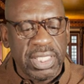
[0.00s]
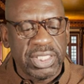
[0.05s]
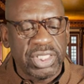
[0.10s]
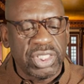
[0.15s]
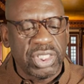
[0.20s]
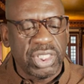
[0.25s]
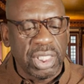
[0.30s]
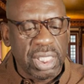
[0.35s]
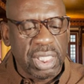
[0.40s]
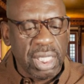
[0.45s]

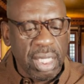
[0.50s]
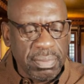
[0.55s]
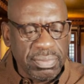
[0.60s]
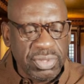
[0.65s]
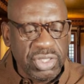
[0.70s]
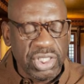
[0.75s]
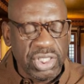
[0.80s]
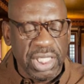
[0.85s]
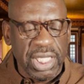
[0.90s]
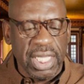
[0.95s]
us to
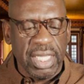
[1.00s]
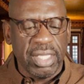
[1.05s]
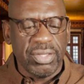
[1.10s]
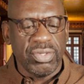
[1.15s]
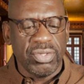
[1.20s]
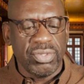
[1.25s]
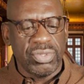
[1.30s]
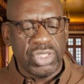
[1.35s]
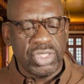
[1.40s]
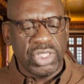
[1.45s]
come
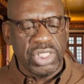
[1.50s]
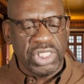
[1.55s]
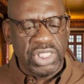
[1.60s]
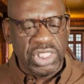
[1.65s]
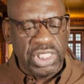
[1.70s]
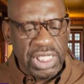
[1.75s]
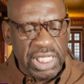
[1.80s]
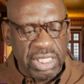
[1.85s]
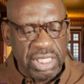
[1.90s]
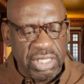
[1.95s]
together to
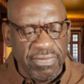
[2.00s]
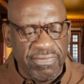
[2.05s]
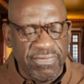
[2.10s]
seek